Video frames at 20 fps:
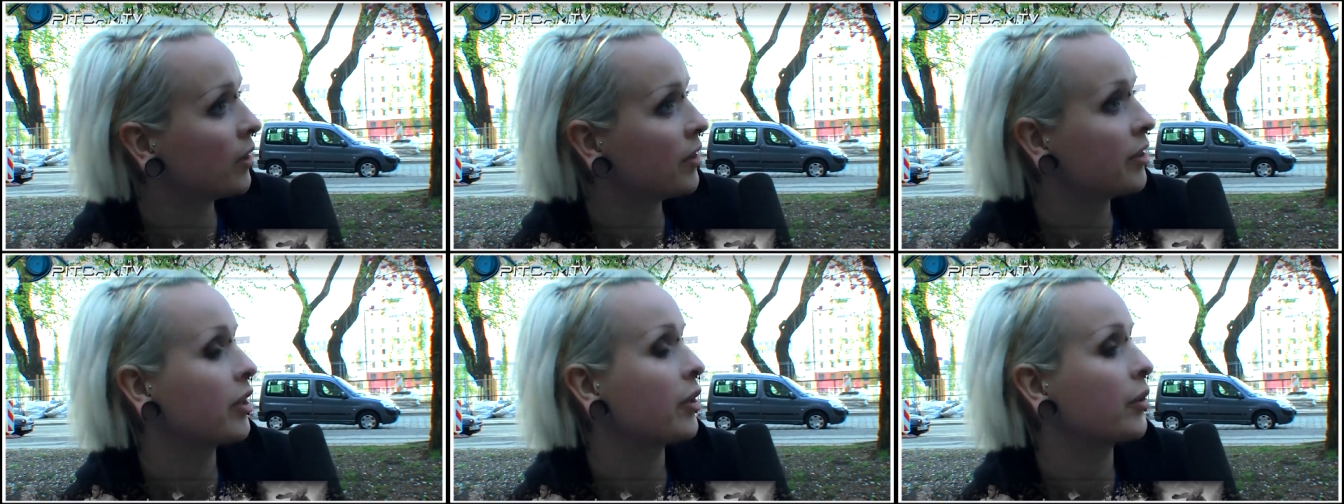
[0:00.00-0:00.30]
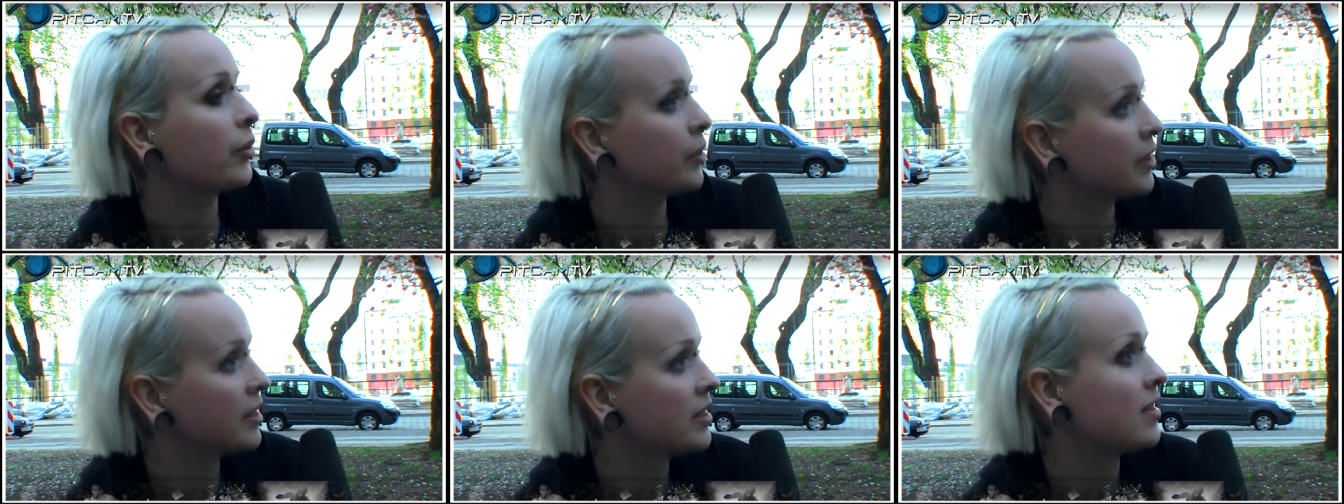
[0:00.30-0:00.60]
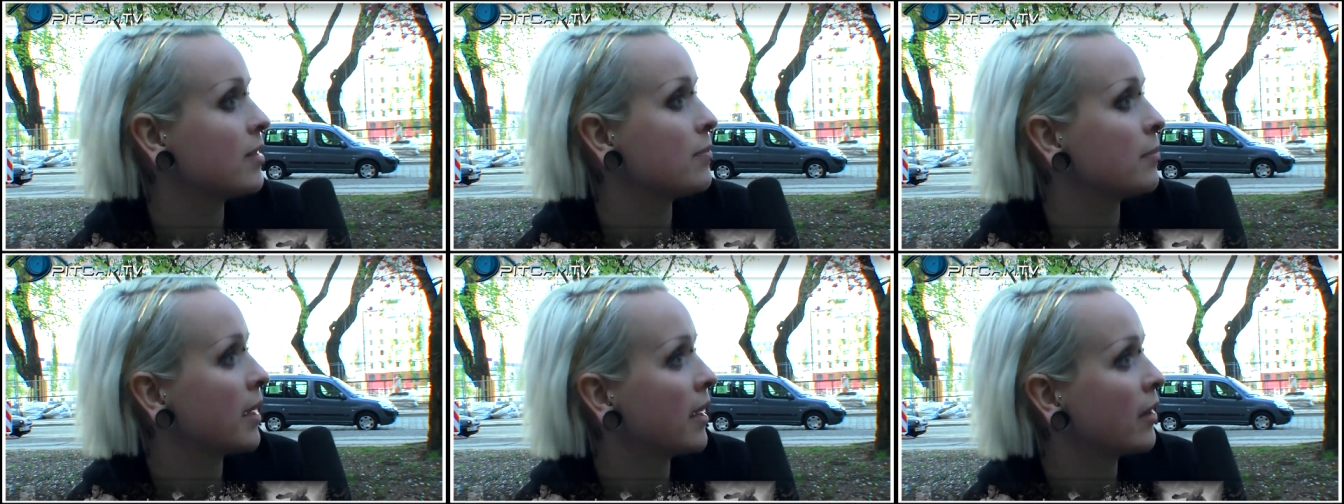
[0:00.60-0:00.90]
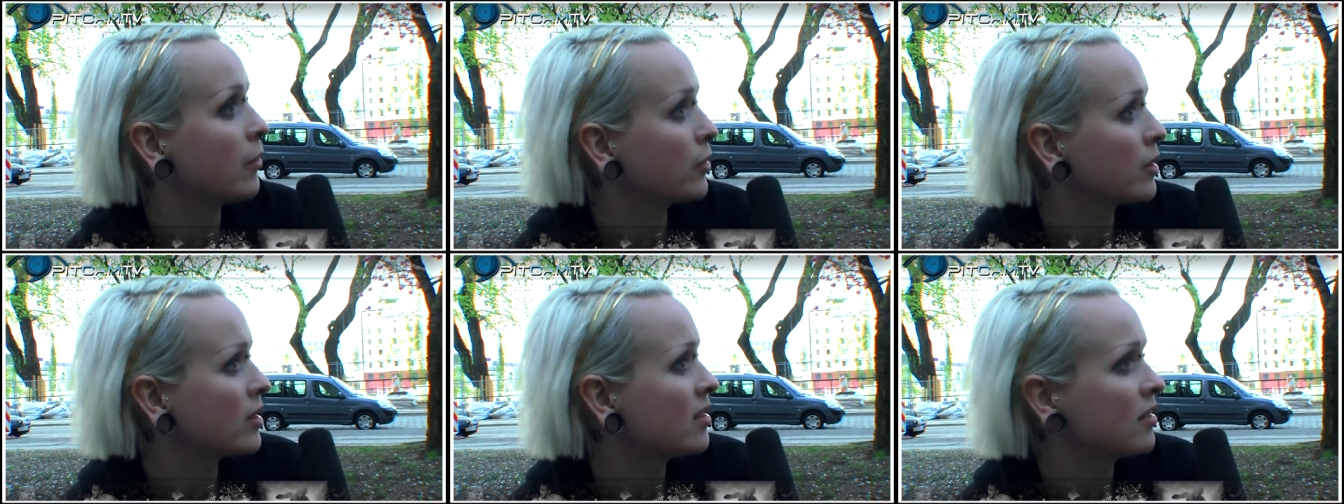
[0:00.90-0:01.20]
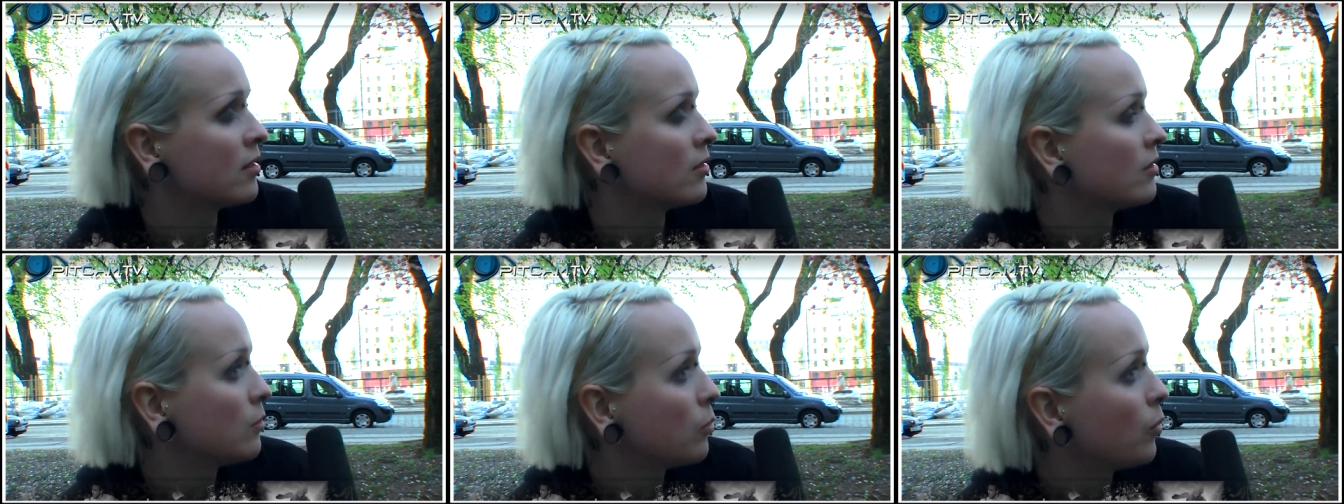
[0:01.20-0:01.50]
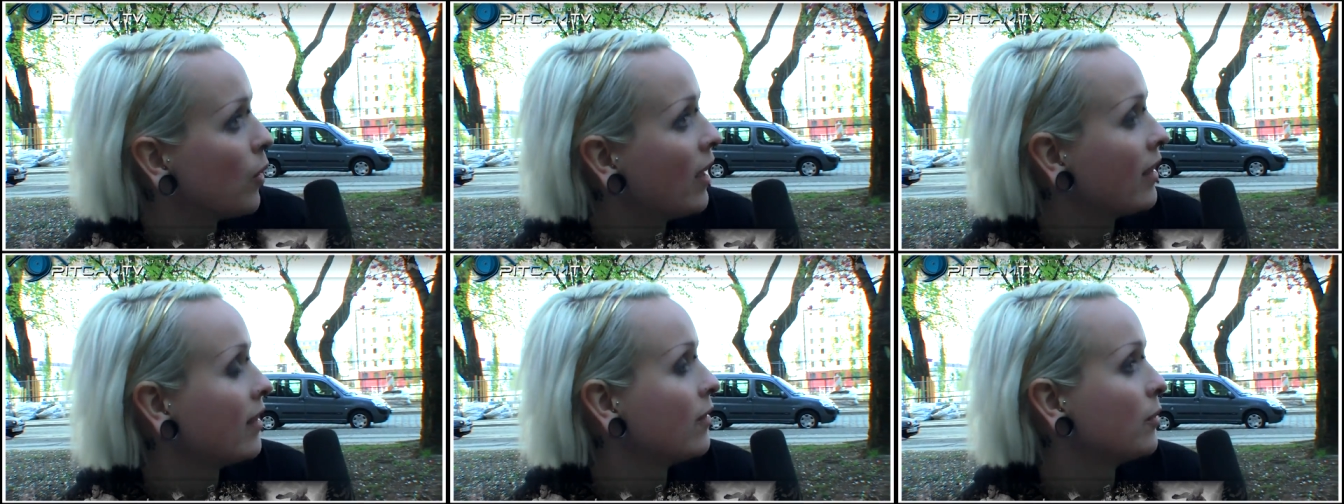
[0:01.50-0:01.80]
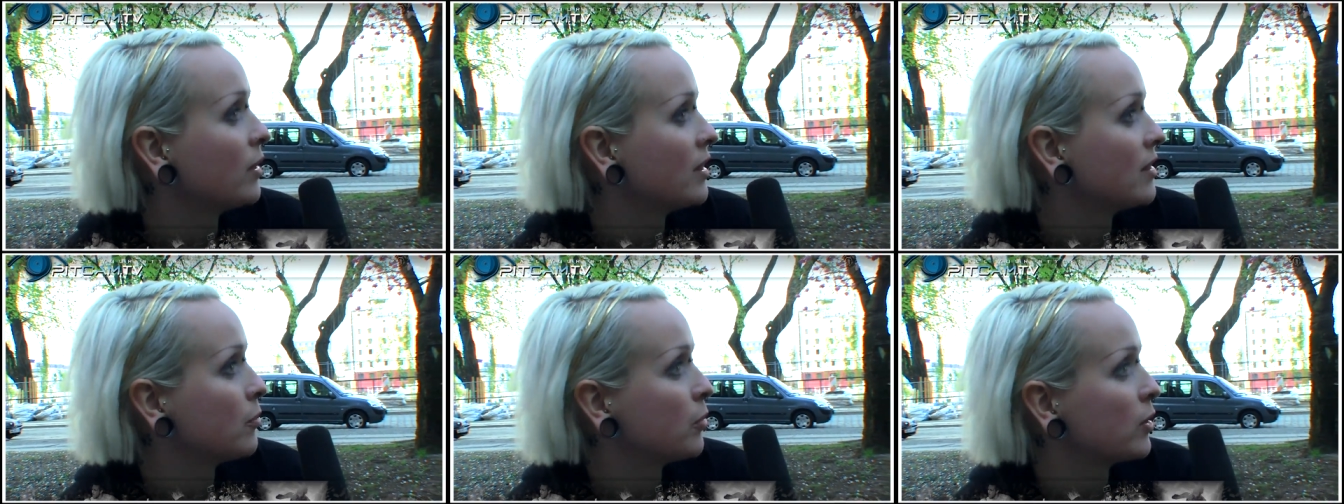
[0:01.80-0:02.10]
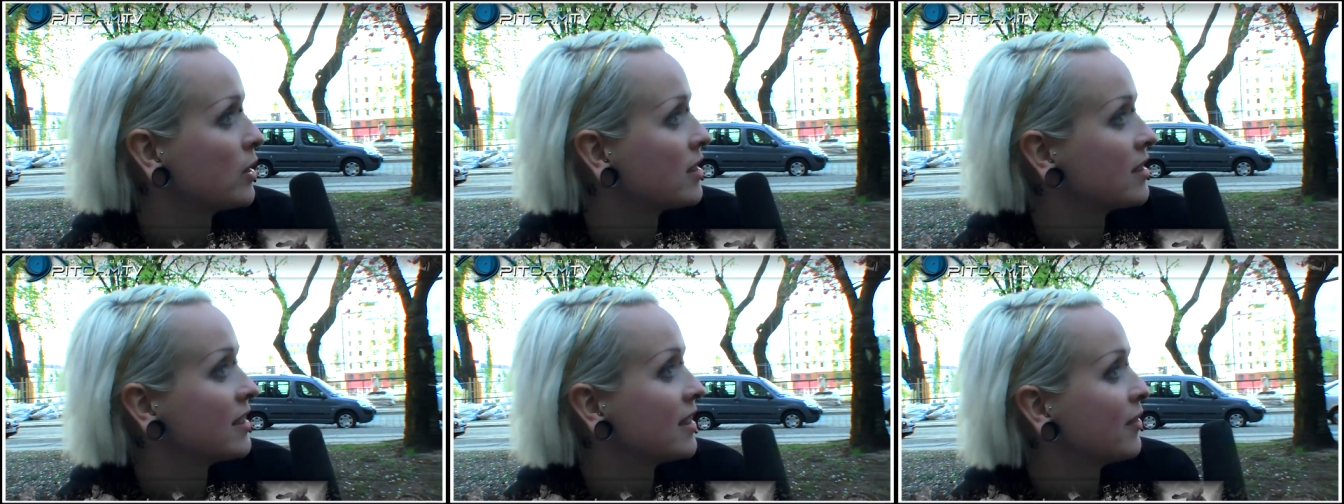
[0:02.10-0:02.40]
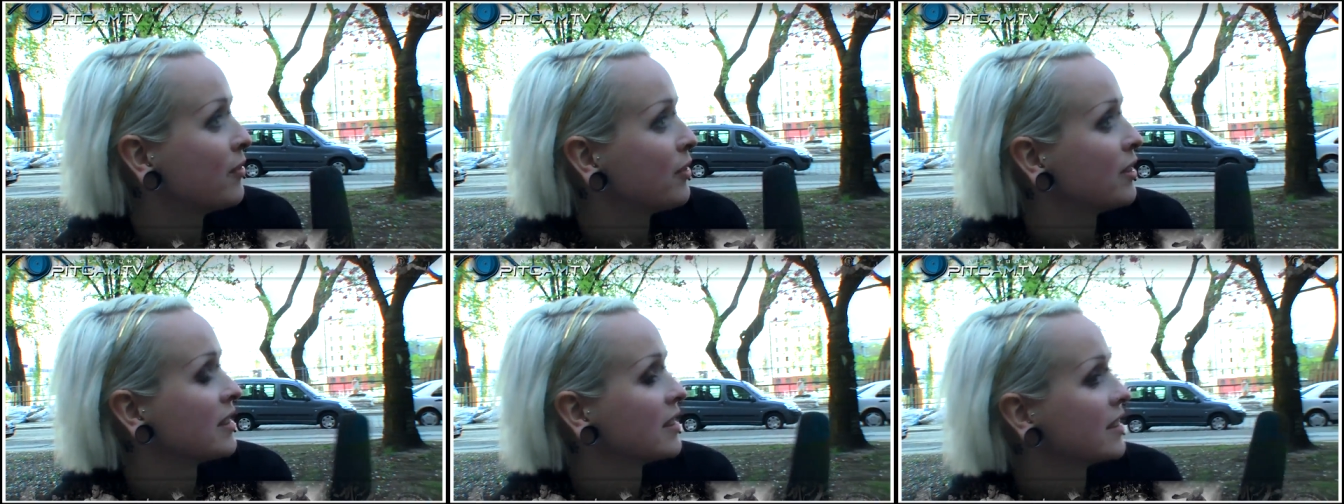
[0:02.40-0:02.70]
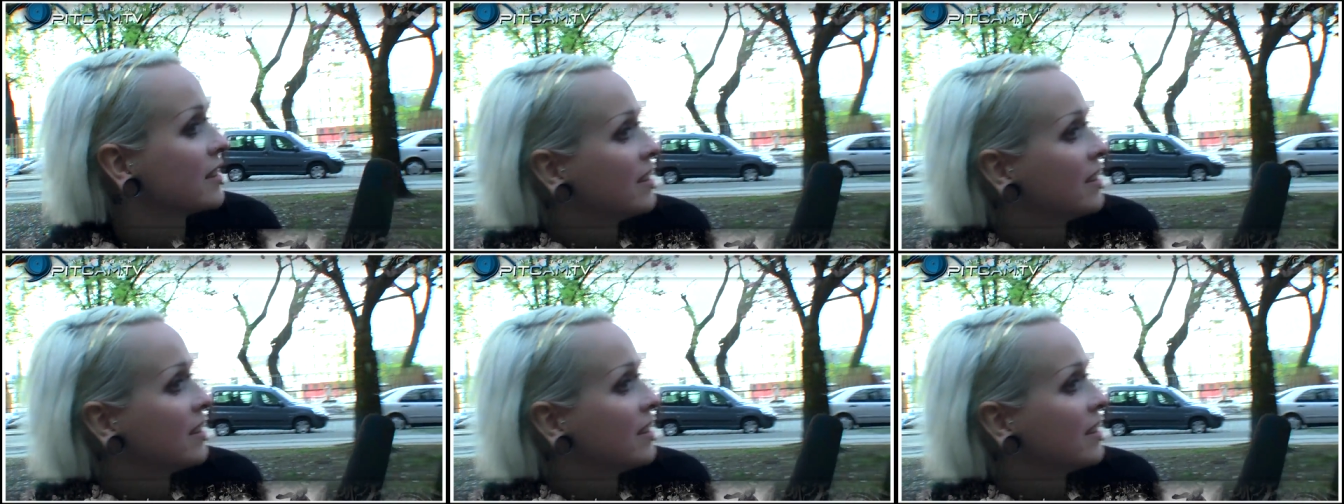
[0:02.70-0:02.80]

we're a Christian band? What's the difference?